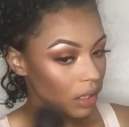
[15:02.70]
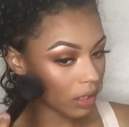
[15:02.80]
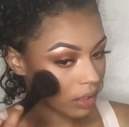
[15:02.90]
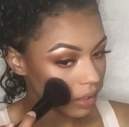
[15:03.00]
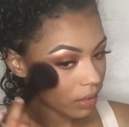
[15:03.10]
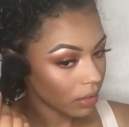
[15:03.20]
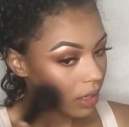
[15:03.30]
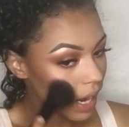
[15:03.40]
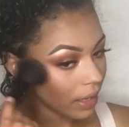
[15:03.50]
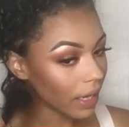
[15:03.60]
color.
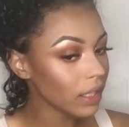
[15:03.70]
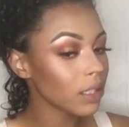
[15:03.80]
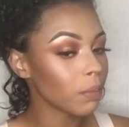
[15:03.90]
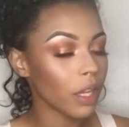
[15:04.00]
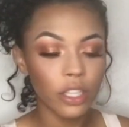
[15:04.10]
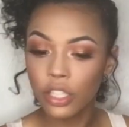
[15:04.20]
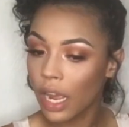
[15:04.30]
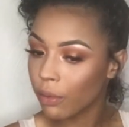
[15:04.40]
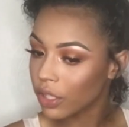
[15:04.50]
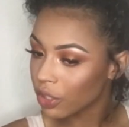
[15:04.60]
I like this blush.
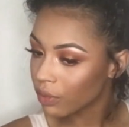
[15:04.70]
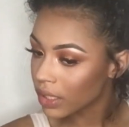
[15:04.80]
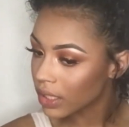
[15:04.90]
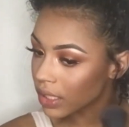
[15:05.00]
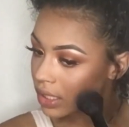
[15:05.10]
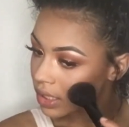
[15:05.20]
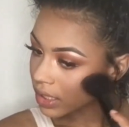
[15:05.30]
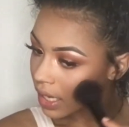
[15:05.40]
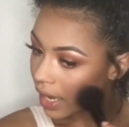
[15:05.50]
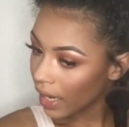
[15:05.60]
I wish it was just a
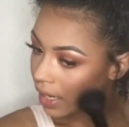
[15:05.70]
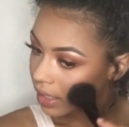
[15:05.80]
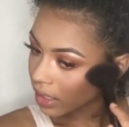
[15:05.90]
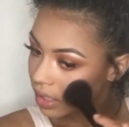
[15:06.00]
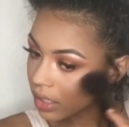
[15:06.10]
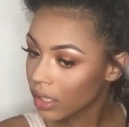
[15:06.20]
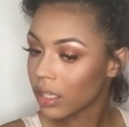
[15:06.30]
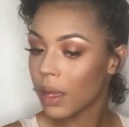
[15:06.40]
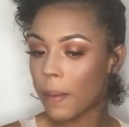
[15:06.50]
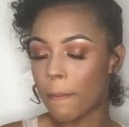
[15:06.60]
tad
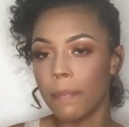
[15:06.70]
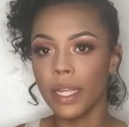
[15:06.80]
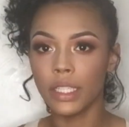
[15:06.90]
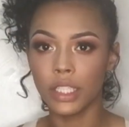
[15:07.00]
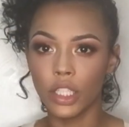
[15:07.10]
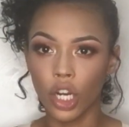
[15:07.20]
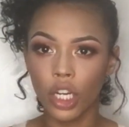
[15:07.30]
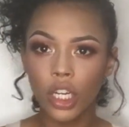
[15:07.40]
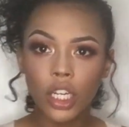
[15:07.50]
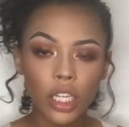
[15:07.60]
bit
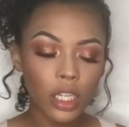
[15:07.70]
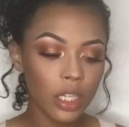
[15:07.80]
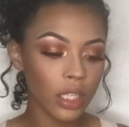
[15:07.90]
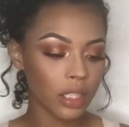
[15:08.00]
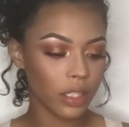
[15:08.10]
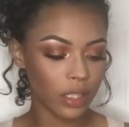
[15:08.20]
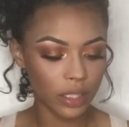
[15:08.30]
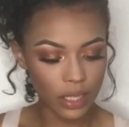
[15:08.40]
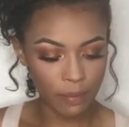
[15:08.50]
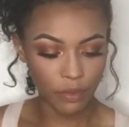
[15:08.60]
darker, because
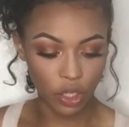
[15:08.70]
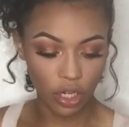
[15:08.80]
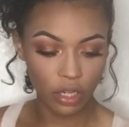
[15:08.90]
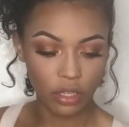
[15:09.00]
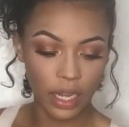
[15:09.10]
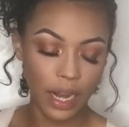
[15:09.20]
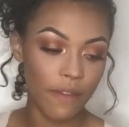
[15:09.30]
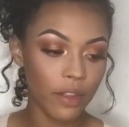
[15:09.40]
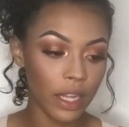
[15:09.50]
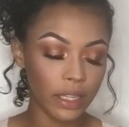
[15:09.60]
since I'm darker, like
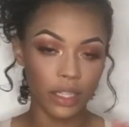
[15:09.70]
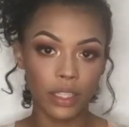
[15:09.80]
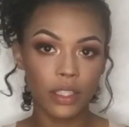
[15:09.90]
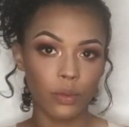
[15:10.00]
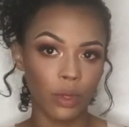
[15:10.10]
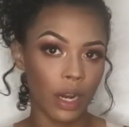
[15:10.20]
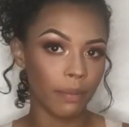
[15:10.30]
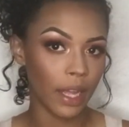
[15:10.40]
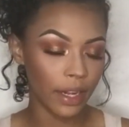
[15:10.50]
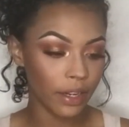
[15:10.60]
I feel like this when
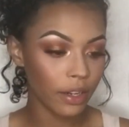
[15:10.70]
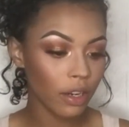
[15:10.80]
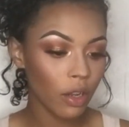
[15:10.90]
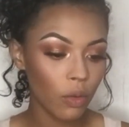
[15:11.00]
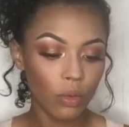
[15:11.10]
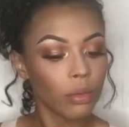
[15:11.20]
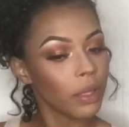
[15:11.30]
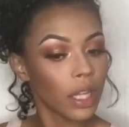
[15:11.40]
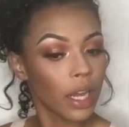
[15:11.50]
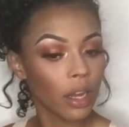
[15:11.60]
I'm lighter will
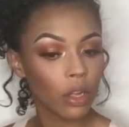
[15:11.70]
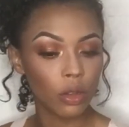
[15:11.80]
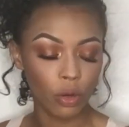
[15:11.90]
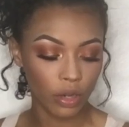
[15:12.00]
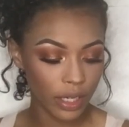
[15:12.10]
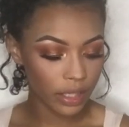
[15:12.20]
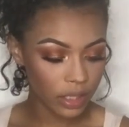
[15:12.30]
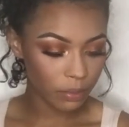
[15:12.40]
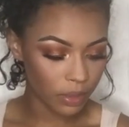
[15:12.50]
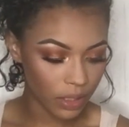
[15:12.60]
be like glorious,
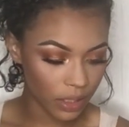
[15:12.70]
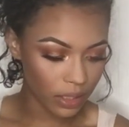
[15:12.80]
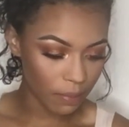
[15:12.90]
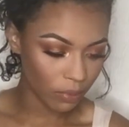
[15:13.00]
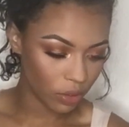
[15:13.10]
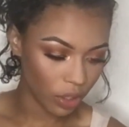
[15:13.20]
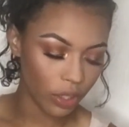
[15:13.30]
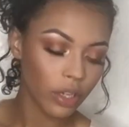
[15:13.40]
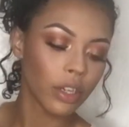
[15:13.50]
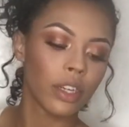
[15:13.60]
but since I'm
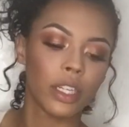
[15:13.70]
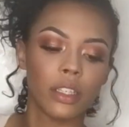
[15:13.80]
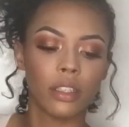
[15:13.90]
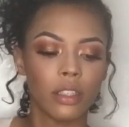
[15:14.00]
darker it